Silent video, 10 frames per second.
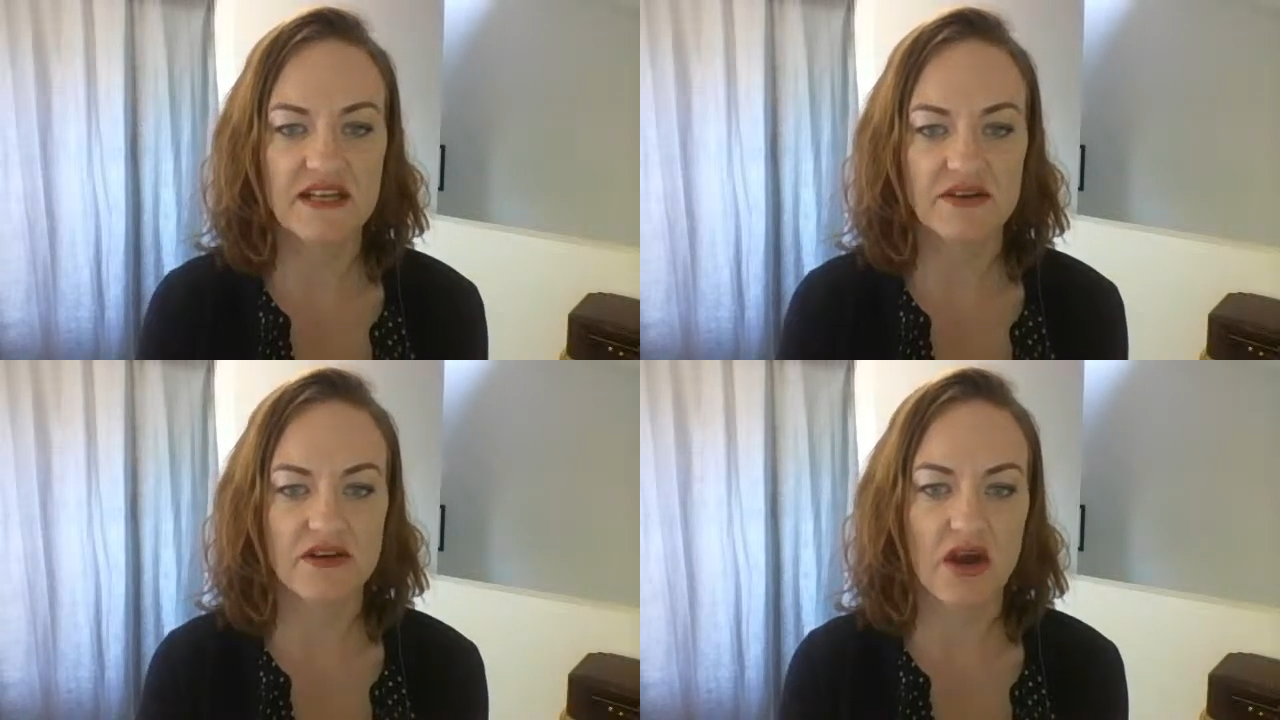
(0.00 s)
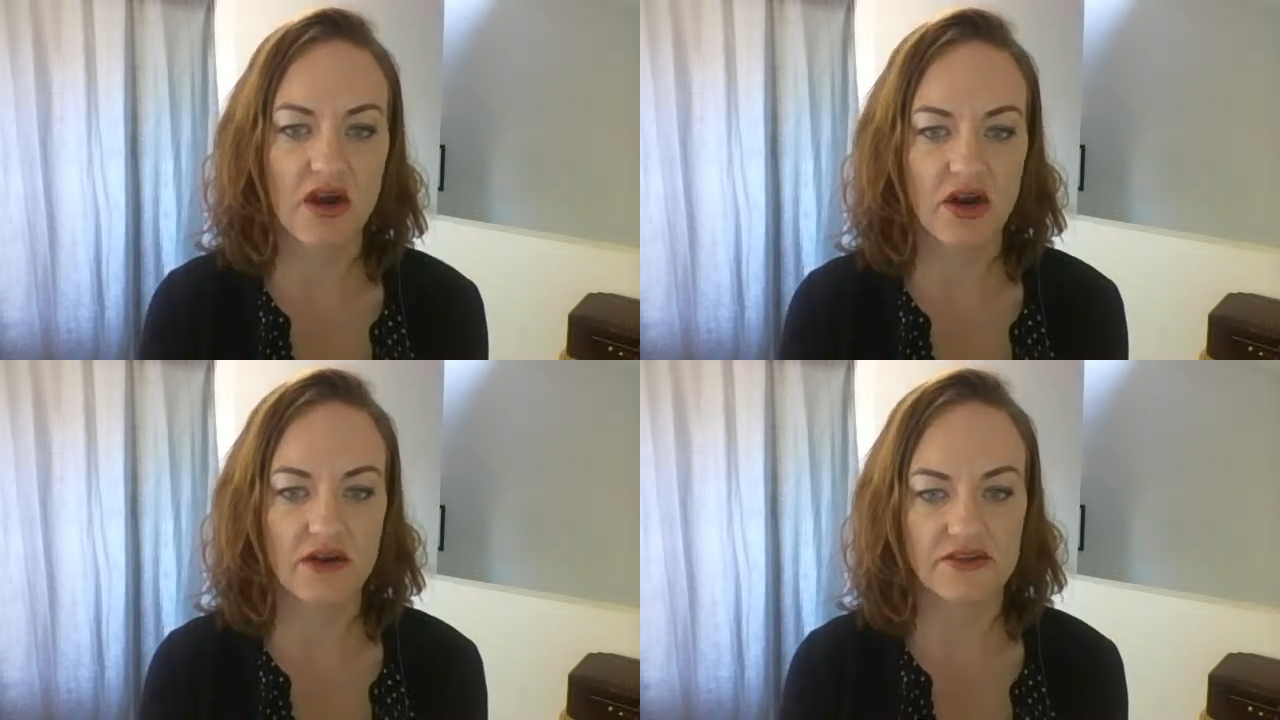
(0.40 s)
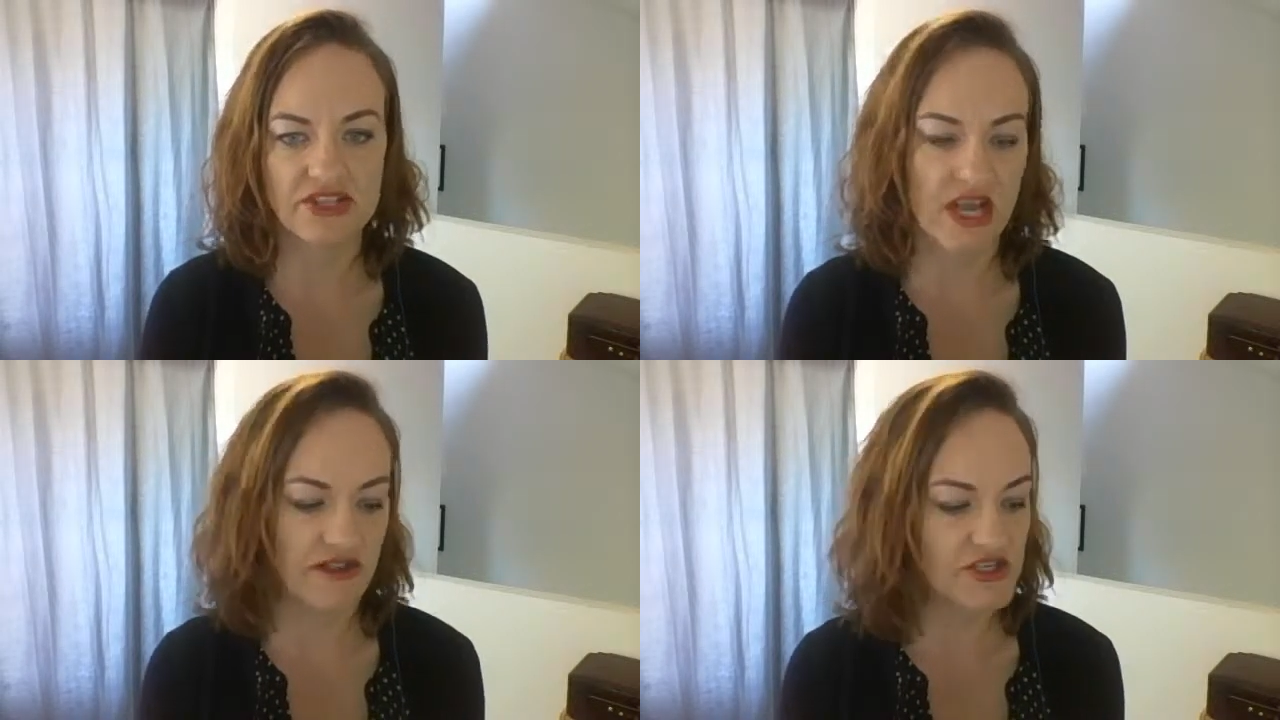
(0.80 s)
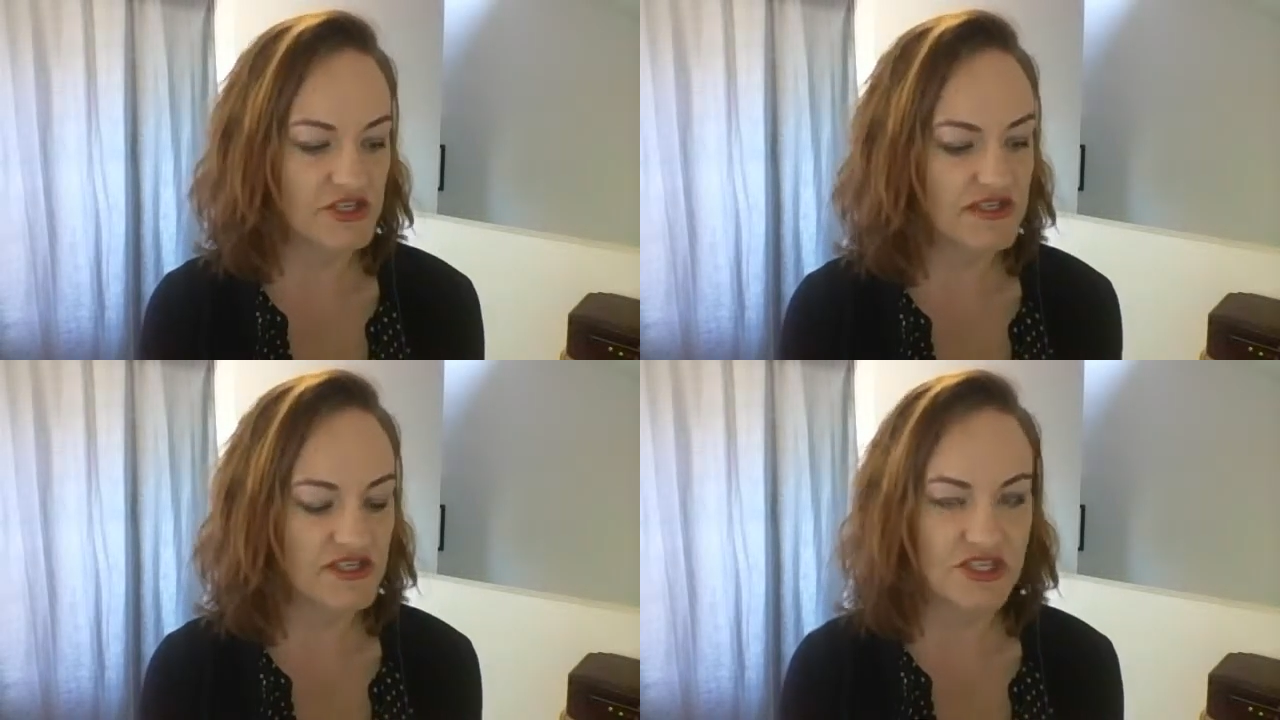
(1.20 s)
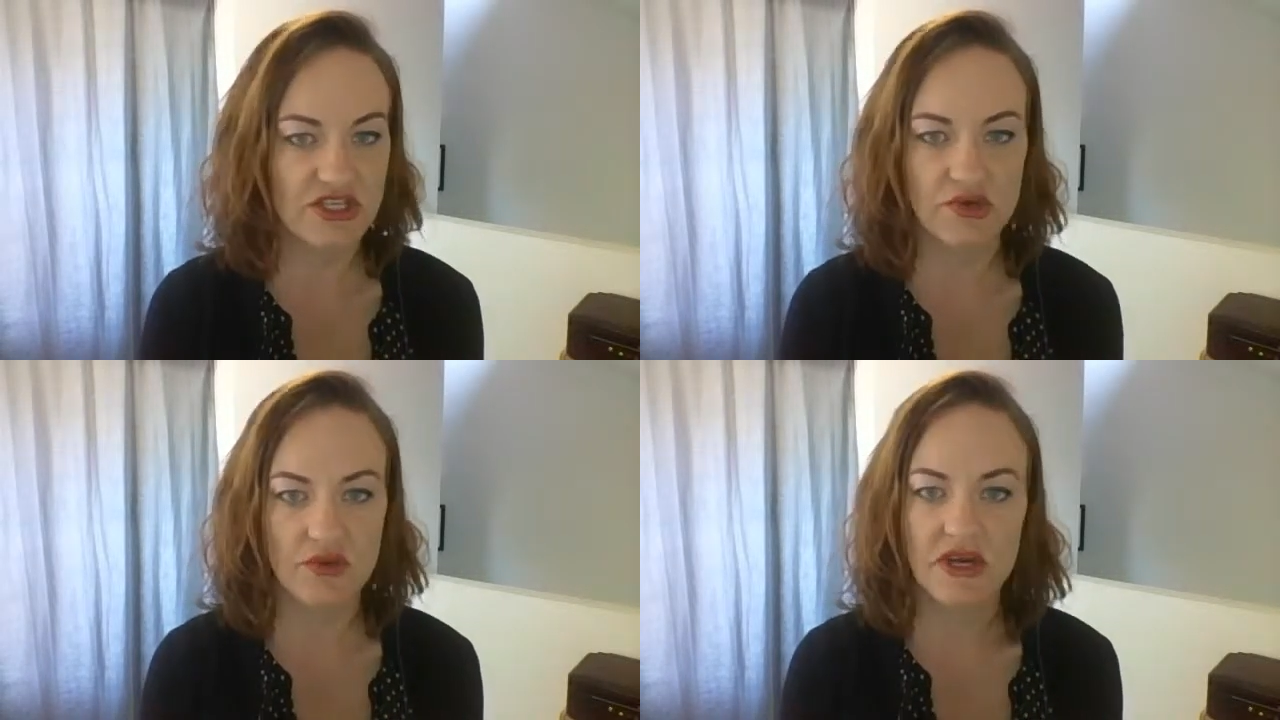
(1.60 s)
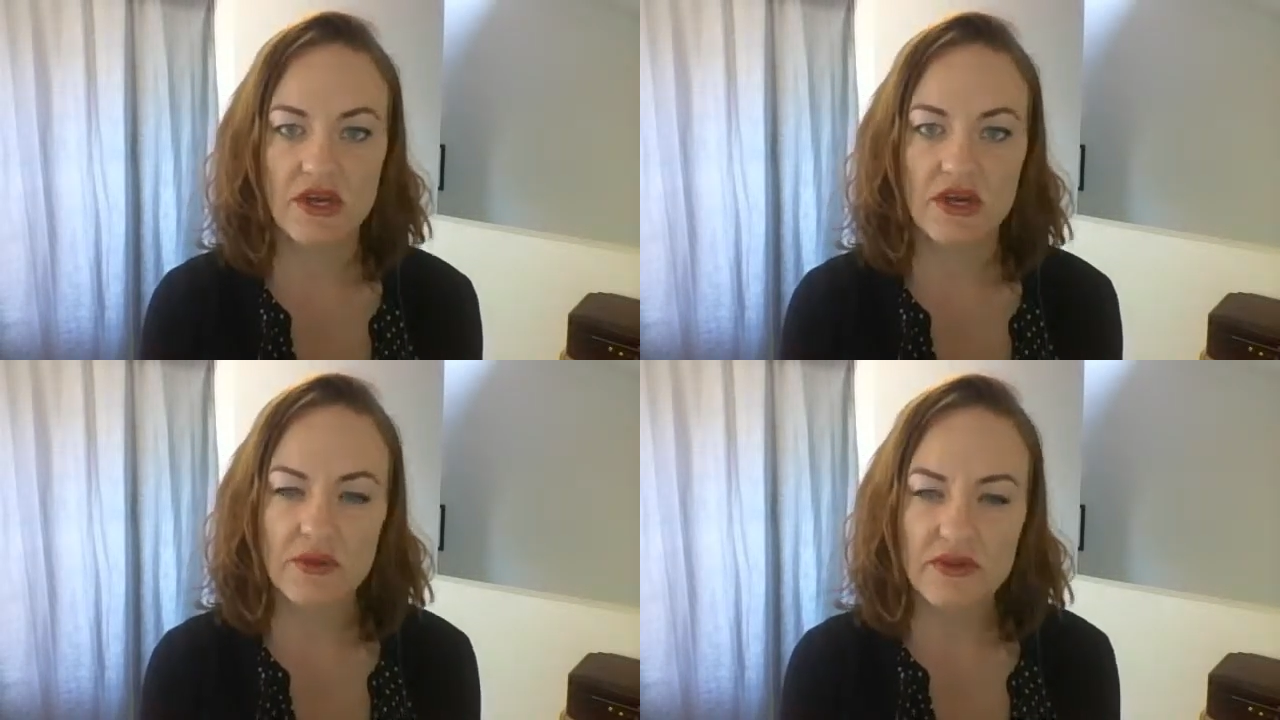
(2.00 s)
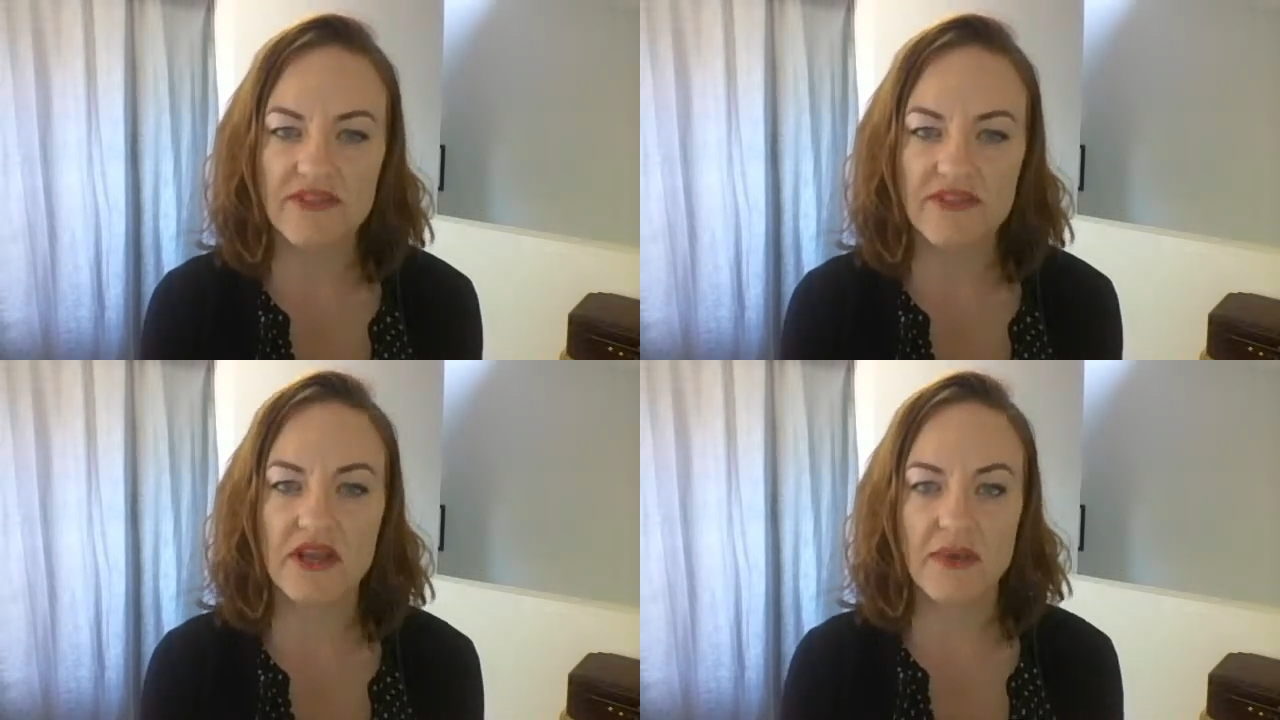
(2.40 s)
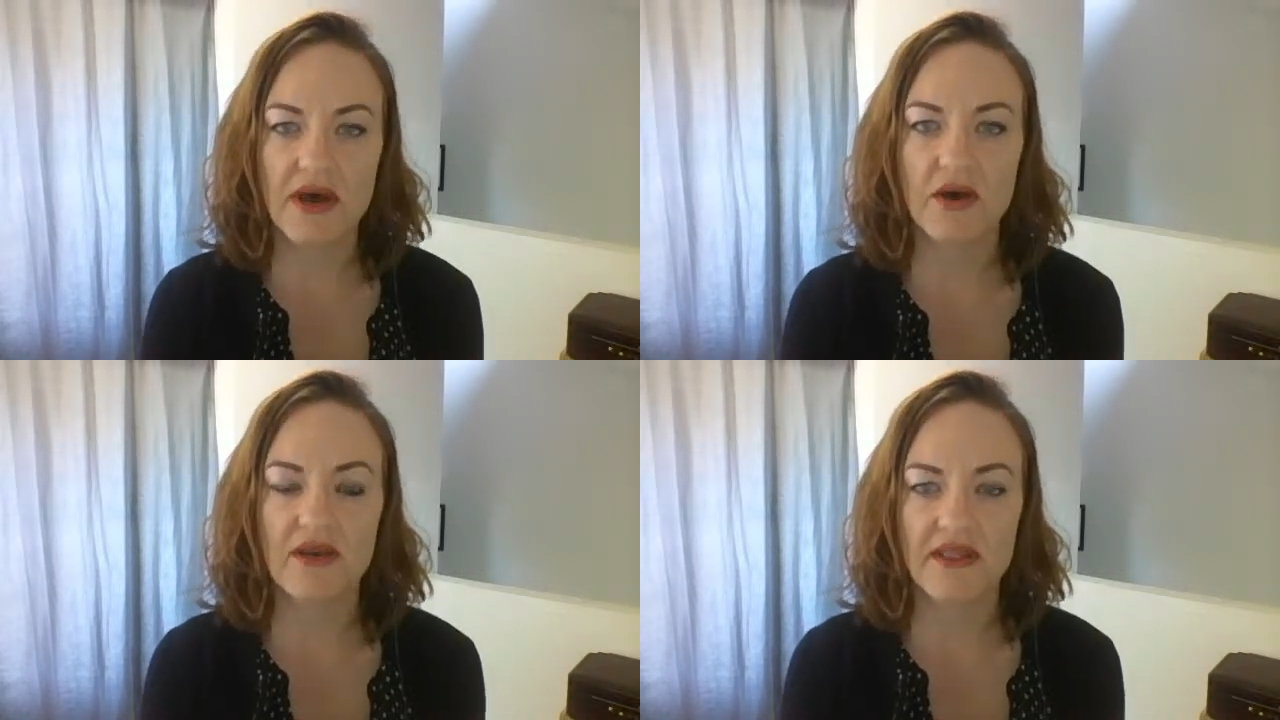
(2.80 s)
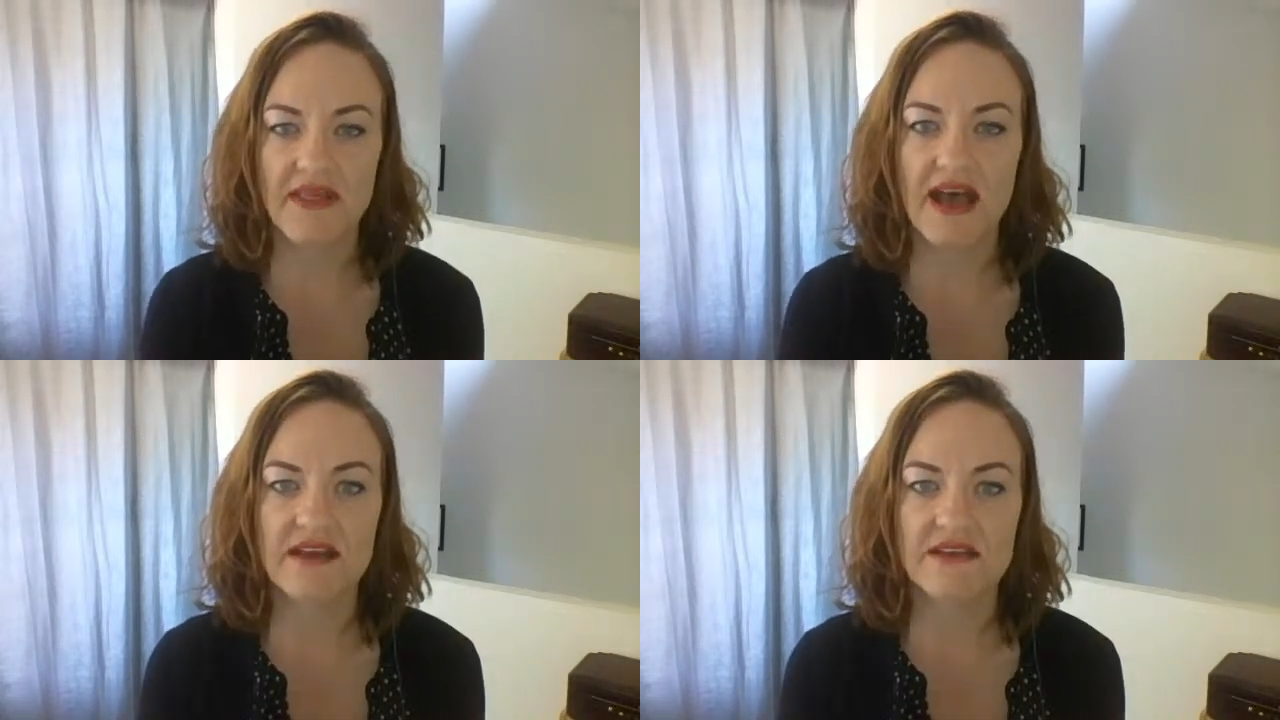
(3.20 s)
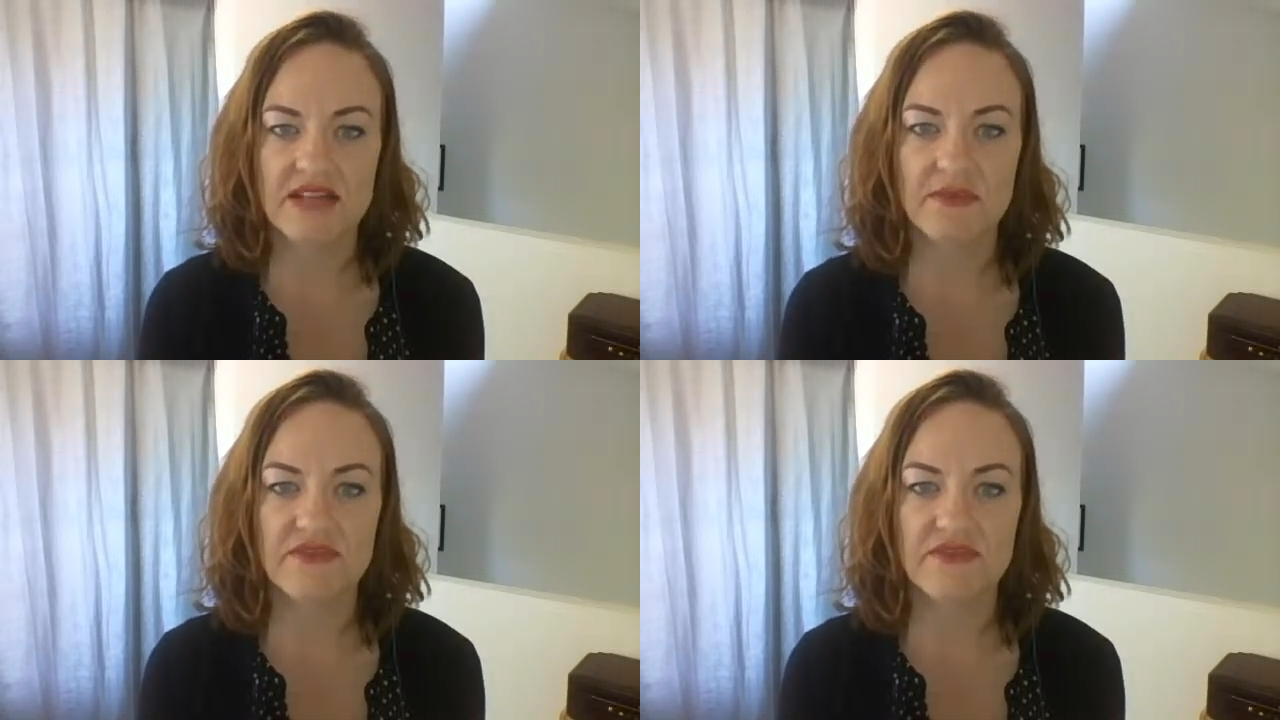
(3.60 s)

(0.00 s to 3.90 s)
And our challenge was to really think about that type of